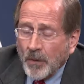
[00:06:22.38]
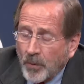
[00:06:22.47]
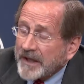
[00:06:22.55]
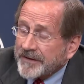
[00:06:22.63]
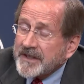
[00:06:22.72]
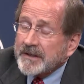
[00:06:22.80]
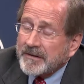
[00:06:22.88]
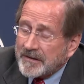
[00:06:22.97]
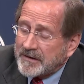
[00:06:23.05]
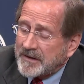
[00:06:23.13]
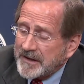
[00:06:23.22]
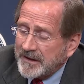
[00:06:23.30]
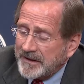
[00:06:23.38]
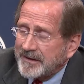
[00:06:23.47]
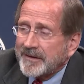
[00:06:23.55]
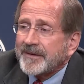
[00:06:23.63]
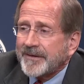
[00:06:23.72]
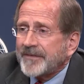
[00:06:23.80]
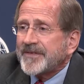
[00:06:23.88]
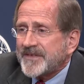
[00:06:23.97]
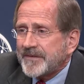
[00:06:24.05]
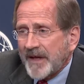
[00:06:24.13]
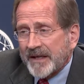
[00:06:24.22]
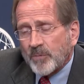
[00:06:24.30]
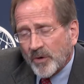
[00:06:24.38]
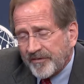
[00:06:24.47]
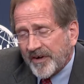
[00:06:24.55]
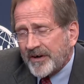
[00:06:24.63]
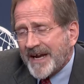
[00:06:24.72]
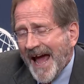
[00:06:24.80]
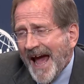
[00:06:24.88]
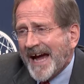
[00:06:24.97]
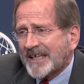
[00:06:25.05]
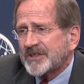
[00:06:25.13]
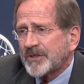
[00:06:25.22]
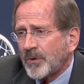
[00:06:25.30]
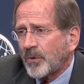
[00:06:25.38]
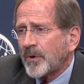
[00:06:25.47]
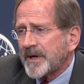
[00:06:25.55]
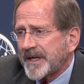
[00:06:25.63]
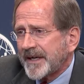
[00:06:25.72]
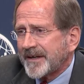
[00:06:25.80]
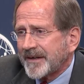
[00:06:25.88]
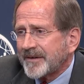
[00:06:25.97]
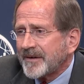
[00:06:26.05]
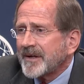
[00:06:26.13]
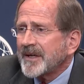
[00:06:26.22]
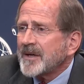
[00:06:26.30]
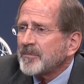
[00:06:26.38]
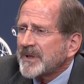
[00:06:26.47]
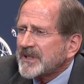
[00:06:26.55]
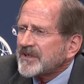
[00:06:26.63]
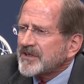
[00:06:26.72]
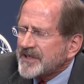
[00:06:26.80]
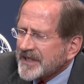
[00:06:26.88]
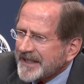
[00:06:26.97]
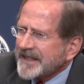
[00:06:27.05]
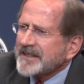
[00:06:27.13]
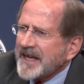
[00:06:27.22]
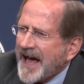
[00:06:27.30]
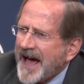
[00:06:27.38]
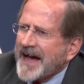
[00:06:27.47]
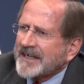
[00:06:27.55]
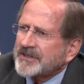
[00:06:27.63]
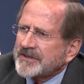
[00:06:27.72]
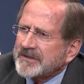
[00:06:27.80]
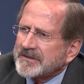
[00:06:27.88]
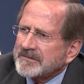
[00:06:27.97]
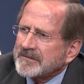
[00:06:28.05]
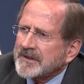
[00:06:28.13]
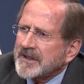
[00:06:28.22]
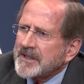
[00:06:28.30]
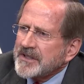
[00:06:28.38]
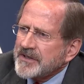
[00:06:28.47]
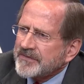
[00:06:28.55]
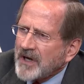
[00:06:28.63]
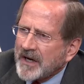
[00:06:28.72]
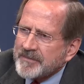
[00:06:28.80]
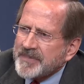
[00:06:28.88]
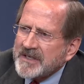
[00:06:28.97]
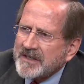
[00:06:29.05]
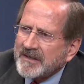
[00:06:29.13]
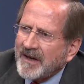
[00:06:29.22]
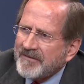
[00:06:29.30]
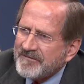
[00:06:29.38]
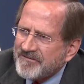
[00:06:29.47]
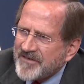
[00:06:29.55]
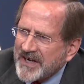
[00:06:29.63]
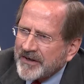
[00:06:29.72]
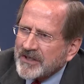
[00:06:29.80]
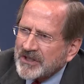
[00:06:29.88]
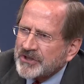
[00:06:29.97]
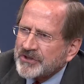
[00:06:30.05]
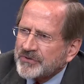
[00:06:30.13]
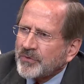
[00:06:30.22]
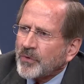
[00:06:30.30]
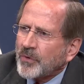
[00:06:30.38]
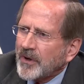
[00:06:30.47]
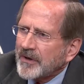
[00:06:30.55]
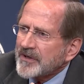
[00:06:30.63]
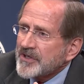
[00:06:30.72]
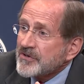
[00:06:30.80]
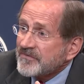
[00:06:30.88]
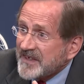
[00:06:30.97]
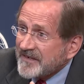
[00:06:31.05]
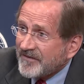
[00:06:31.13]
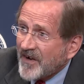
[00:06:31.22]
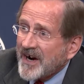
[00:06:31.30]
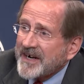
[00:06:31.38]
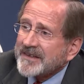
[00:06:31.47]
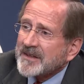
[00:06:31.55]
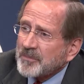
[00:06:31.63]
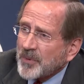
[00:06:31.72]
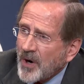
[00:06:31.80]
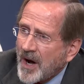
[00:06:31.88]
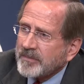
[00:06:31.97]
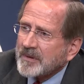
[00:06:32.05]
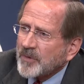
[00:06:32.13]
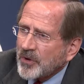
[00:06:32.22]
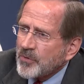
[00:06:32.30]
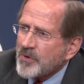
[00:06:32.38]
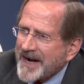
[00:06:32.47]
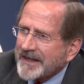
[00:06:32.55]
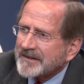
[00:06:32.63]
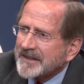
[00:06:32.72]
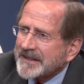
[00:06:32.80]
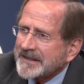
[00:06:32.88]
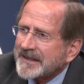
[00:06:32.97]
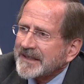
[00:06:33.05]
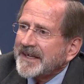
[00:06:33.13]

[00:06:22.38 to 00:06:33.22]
Well, and we're very action-oriented, but to get to action, you've got to be very sure you've defined the problem correctly